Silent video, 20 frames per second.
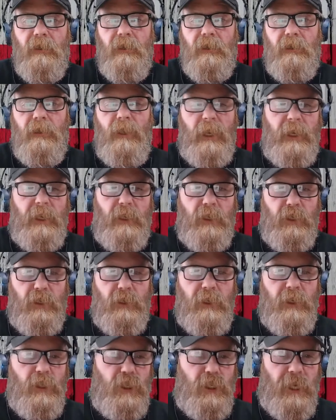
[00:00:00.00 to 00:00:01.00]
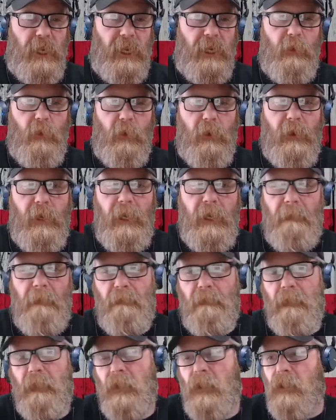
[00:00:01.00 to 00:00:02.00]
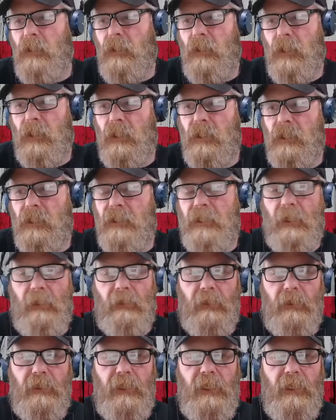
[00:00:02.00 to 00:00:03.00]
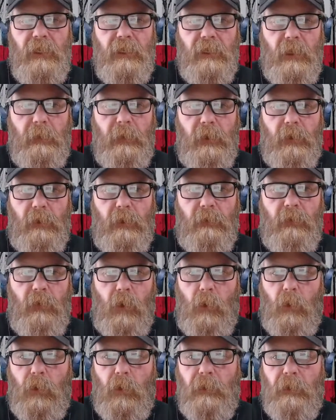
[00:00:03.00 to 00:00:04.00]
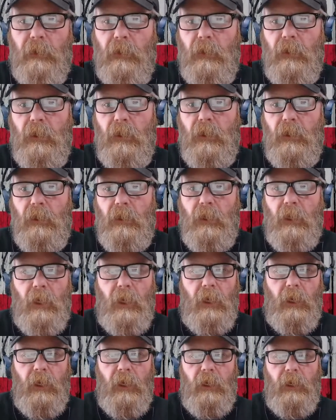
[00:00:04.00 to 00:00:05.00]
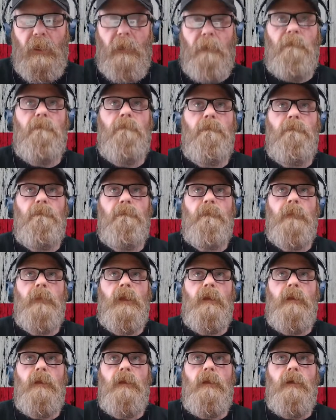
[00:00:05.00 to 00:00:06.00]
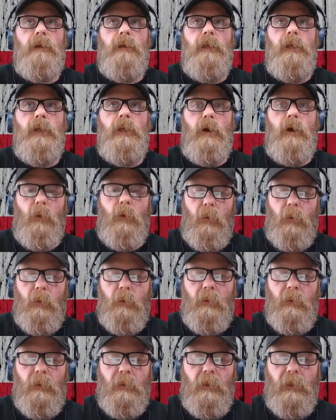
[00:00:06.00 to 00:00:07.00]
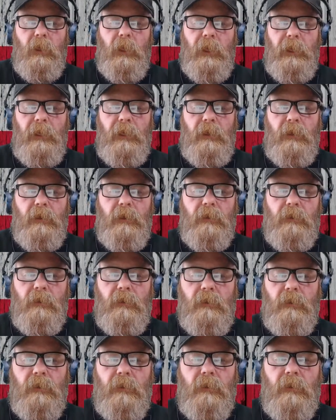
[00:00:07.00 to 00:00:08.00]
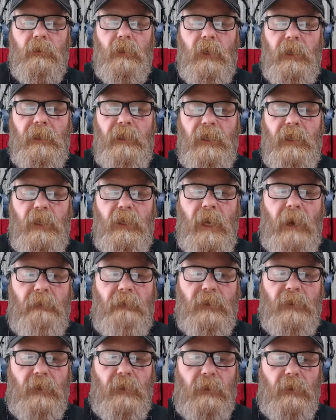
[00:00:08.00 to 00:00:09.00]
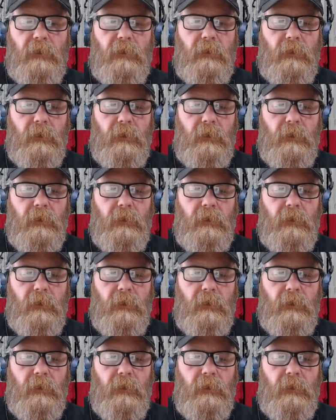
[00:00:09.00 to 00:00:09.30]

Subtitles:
like in January. It can get down in the teens up here in Fort Worth. You know, like, I think you have to,